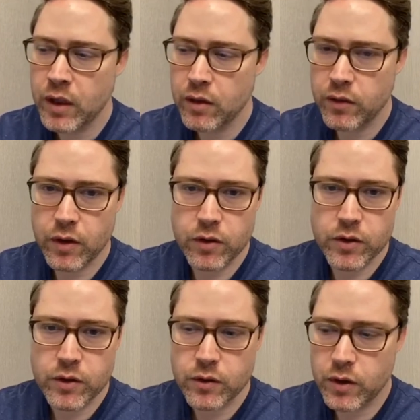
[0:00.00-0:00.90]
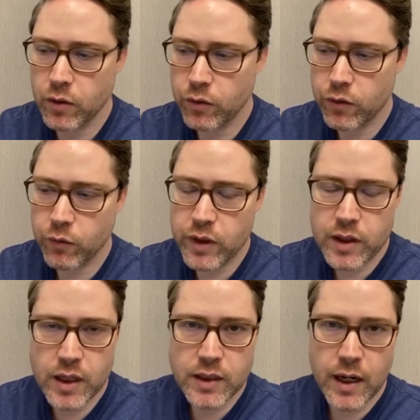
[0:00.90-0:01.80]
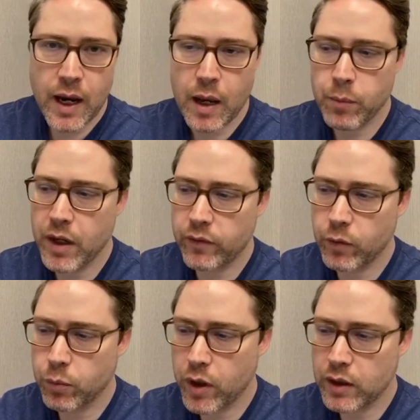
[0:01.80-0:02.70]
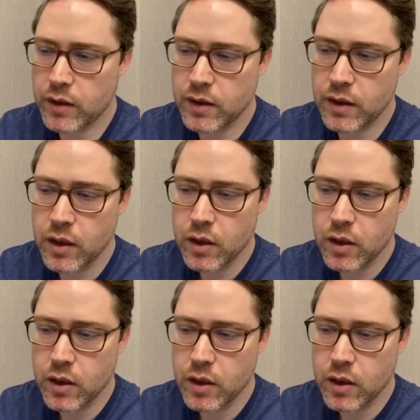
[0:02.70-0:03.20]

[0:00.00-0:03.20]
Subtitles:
There's, 3 things that happen after pregnancy.